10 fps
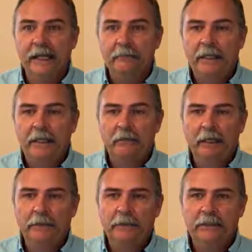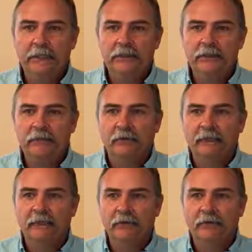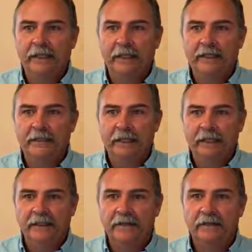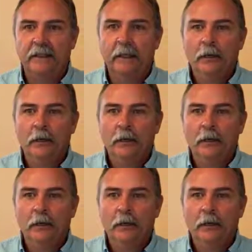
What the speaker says: and making recommendations for each of the case studies.